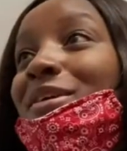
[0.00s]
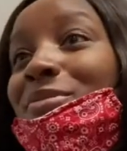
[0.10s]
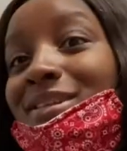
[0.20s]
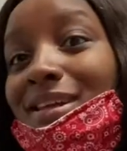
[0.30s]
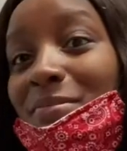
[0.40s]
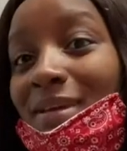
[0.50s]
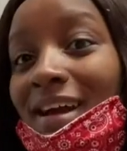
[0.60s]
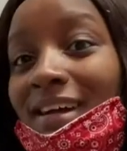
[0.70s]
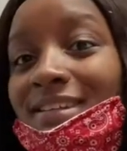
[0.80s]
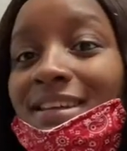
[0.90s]
was gonna be
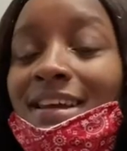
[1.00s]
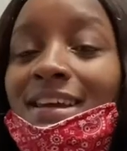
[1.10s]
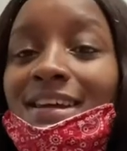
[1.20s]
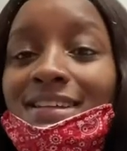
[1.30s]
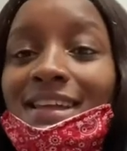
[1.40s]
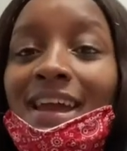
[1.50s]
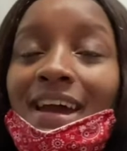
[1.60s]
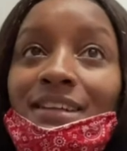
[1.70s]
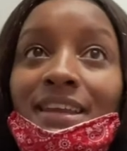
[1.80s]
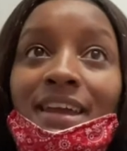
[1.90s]
hot because I
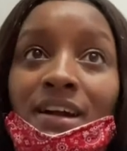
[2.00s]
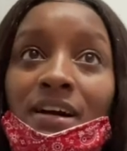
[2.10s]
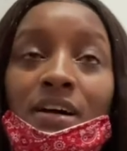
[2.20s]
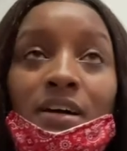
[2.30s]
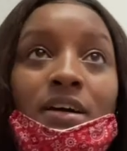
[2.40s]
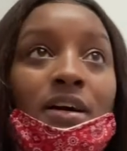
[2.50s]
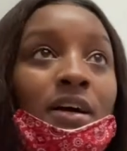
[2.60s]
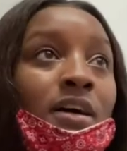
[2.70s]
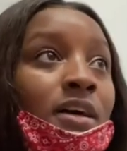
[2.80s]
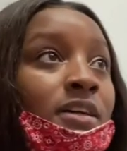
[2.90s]
had like a,
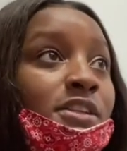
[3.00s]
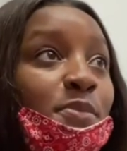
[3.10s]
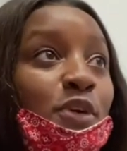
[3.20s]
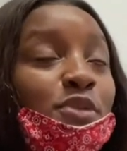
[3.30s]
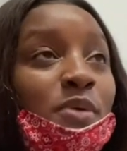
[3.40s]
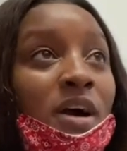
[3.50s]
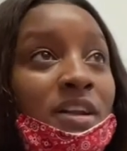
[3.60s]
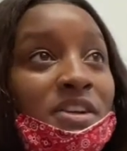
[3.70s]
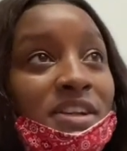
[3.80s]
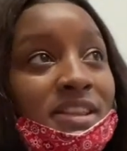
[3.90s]
a, sports bra
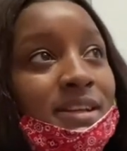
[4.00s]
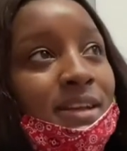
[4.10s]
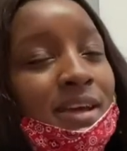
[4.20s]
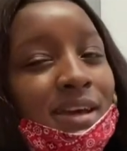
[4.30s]
underneath it.